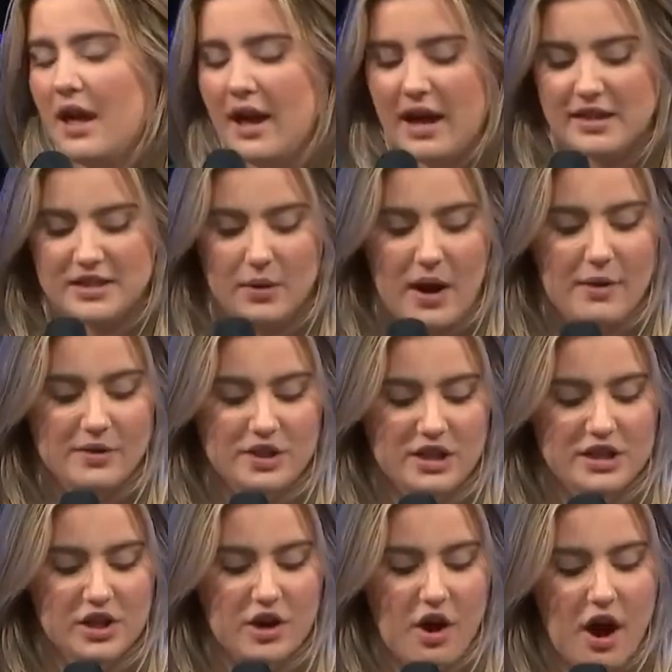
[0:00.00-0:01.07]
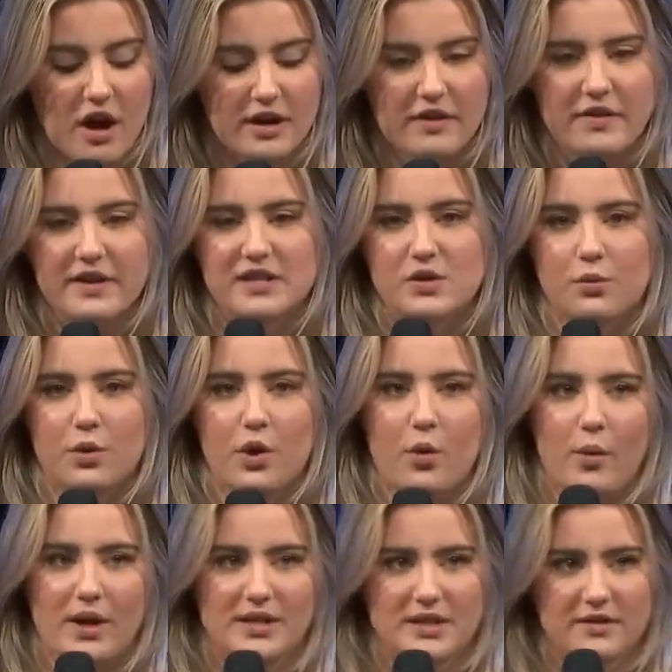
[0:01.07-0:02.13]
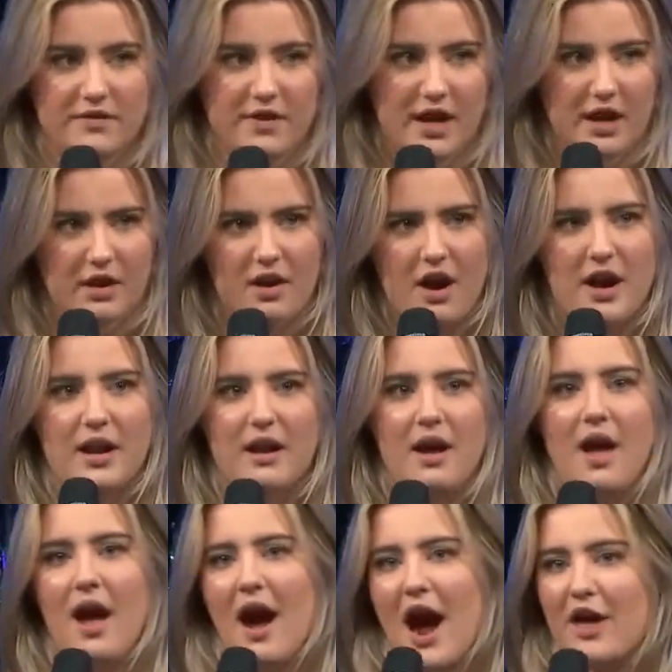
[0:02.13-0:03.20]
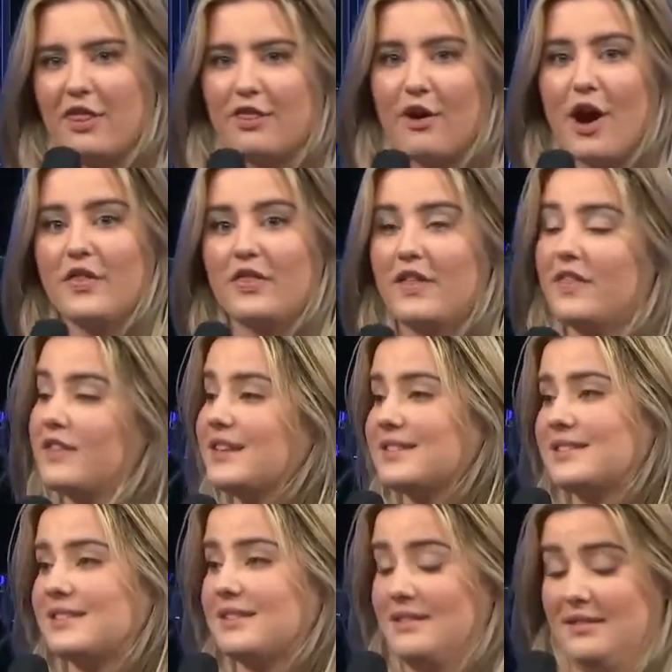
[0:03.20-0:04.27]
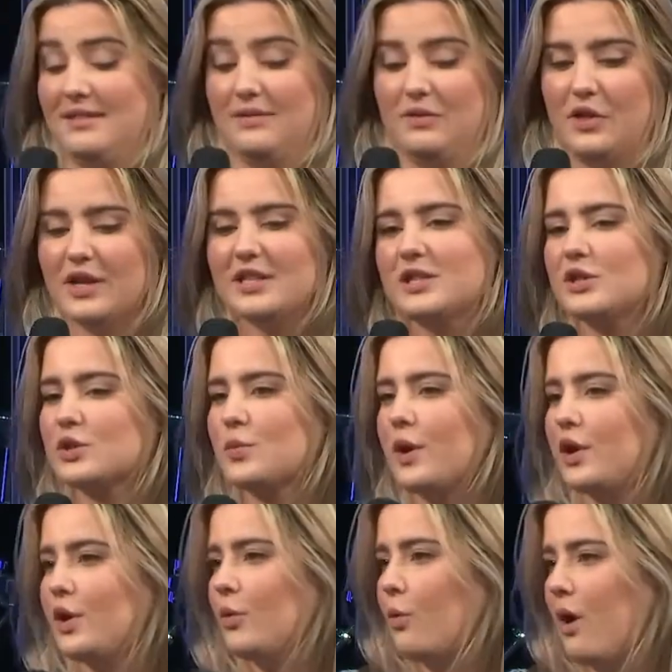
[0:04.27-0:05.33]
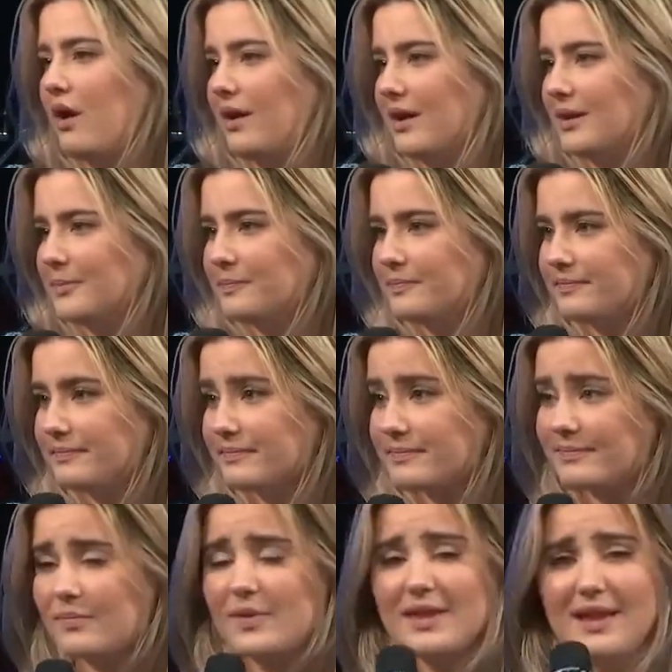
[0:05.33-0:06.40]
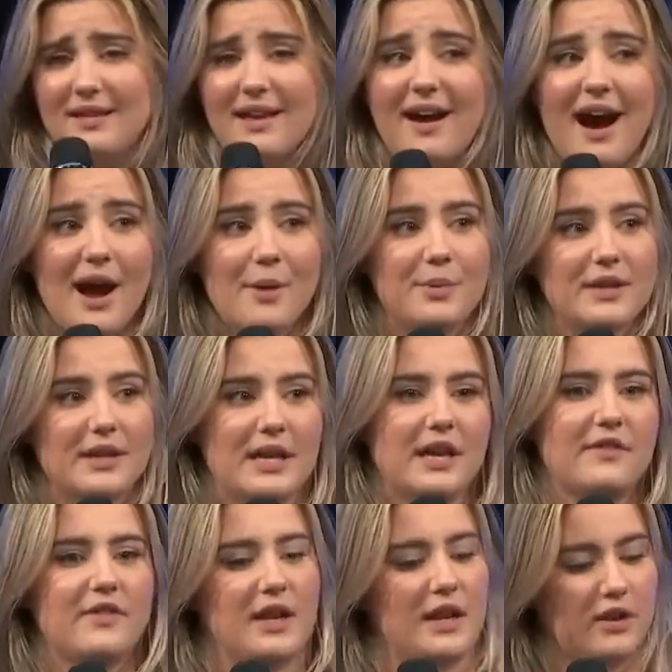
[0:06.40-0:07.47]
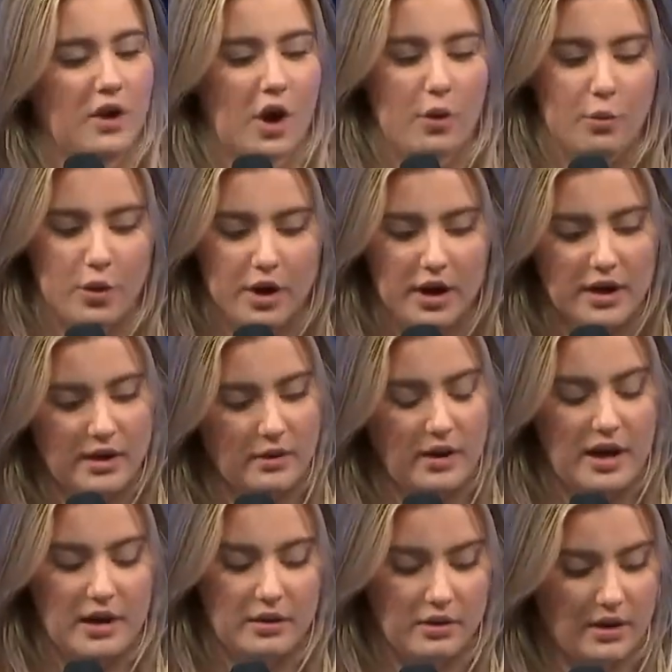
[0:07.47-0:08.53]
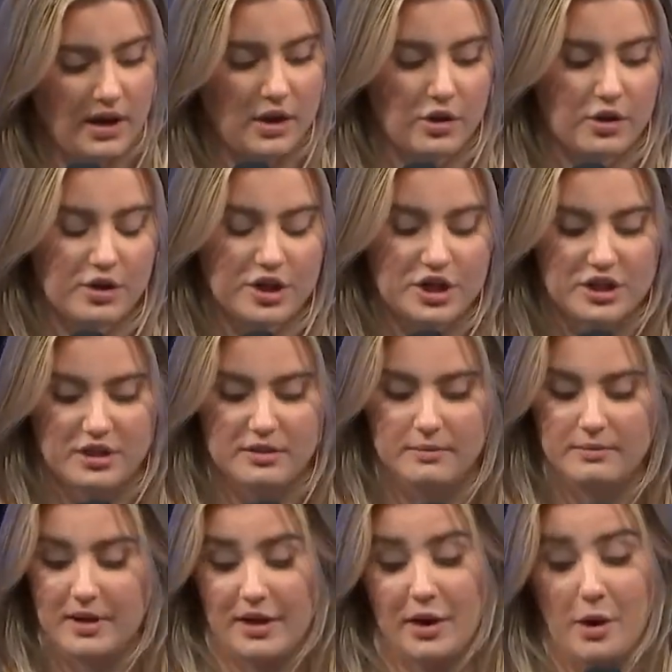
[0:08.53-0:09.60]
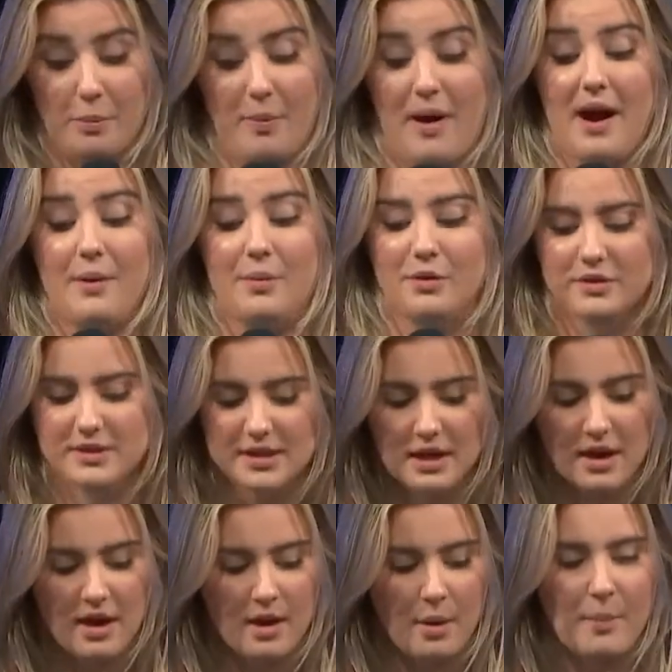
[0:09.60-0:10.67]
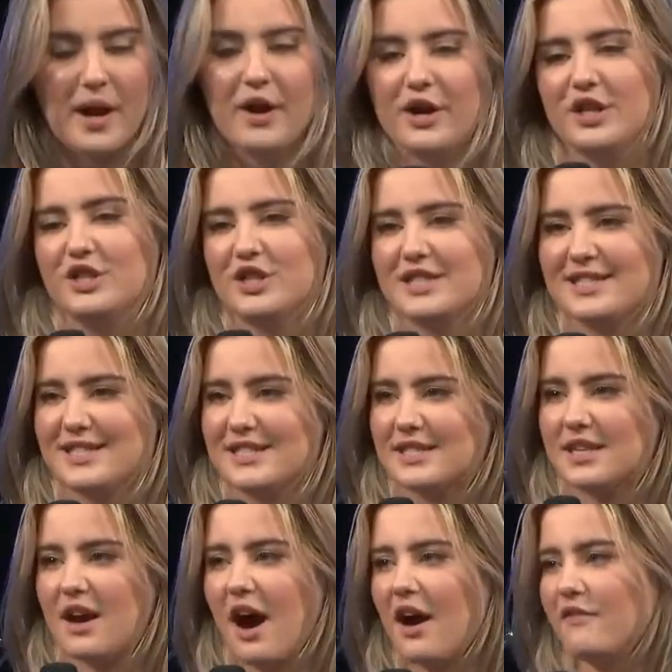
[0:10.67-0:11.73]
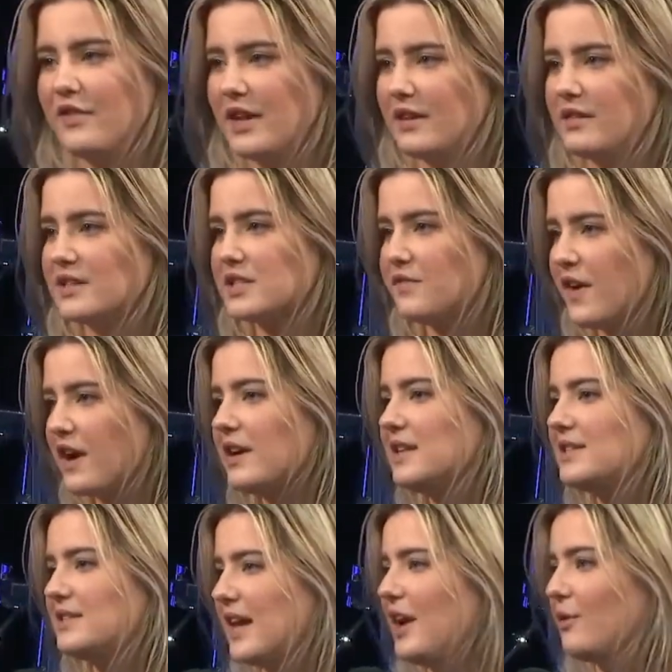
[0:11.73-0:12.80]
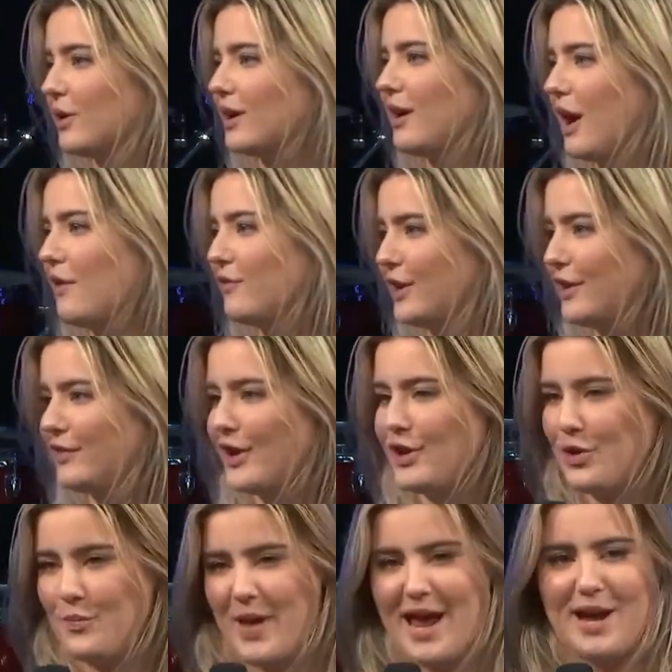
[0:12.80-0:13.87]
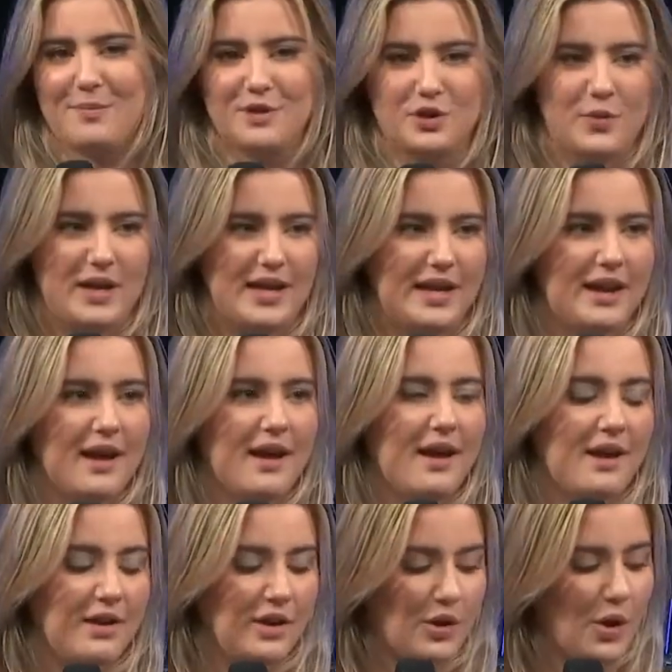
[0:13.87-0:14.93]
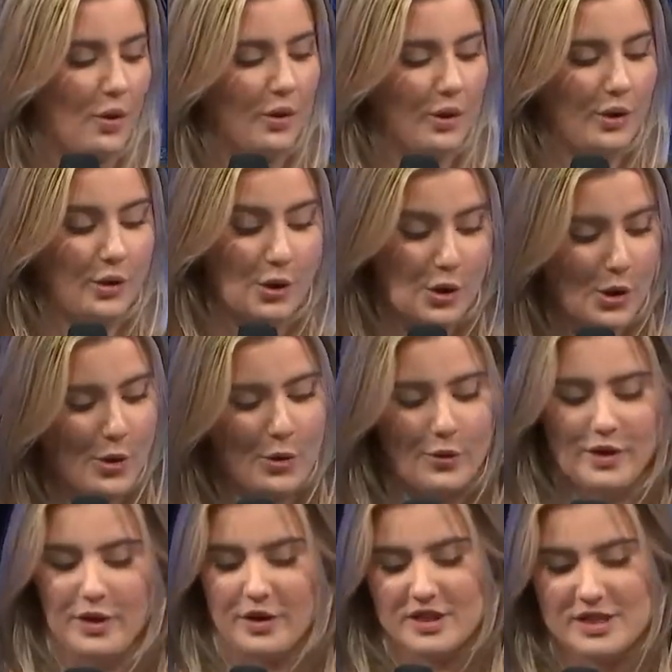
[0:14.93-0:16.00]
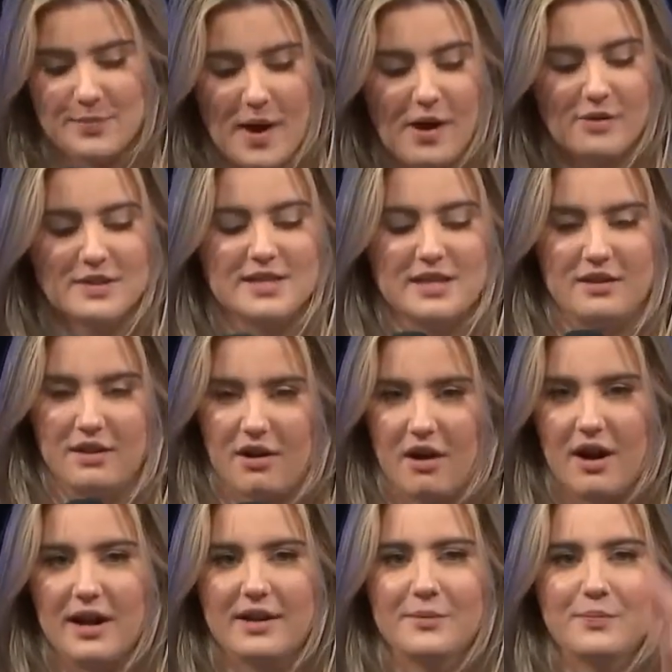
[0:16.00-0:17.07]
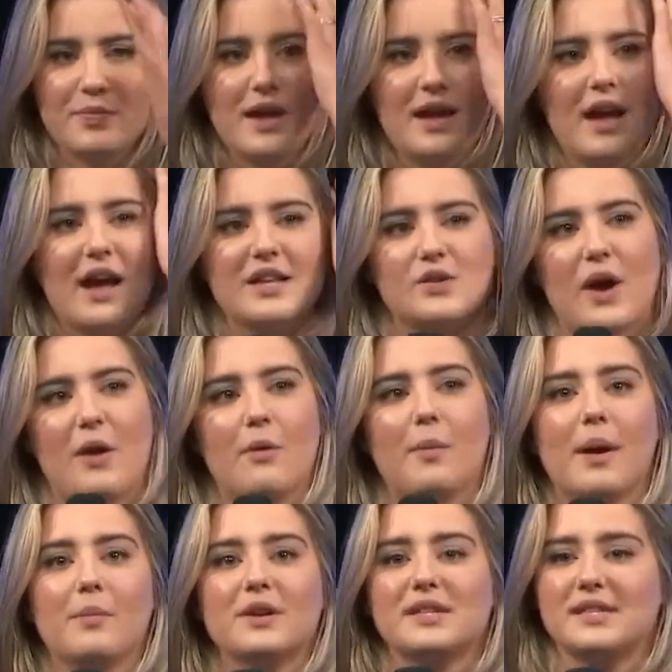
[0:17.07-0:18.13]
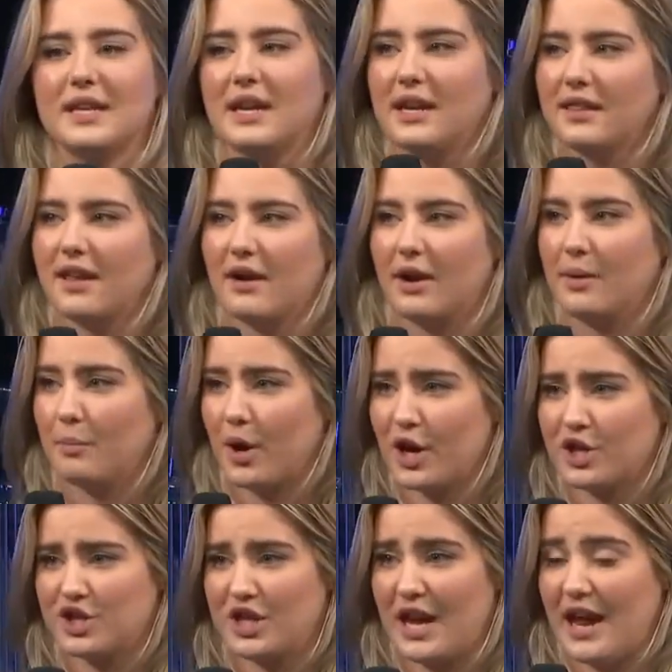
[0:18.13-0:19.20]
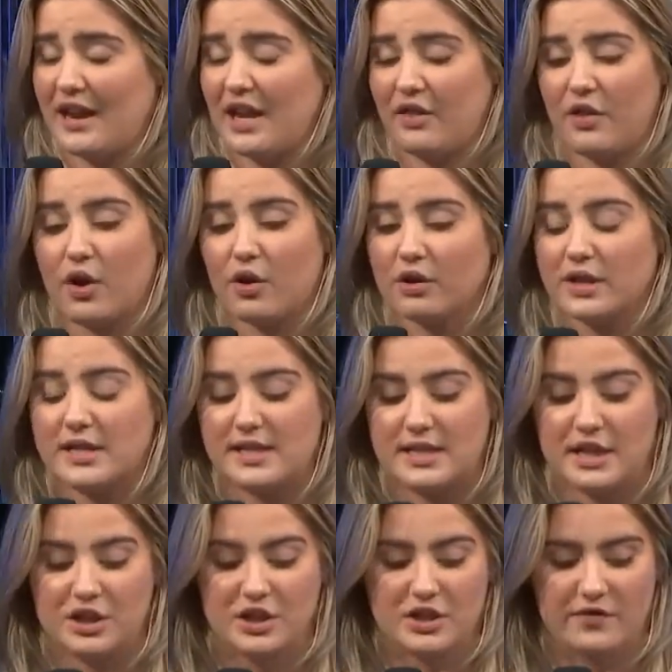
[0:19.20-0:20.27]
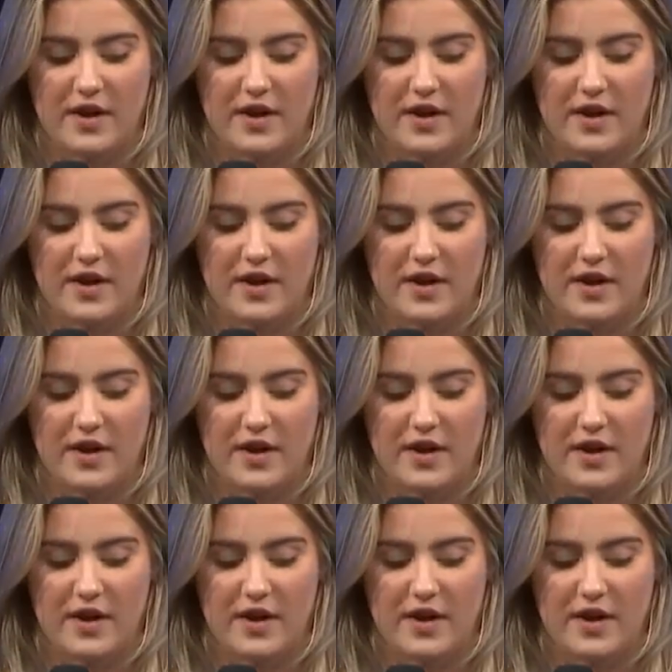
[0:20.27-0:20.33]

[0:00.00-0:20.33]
And so I was just caught in this whirlwind of like, God, I thought that this, this is what you wanted like i believe and in our word and in a christian in our bibles marriage is this covenant this very sacred covenant that you make between you know you your spouse and god and so i remember sitting there in march and in the early stages of